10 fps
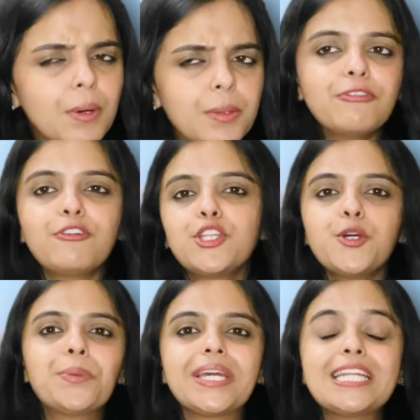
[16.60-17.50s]
But before
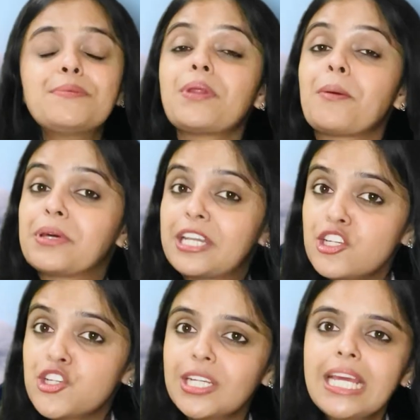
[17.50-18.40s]
you begin
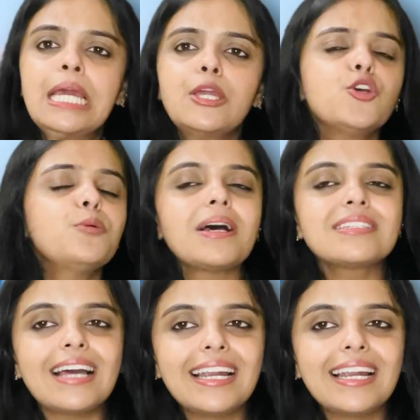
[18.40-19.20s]
preparation, you must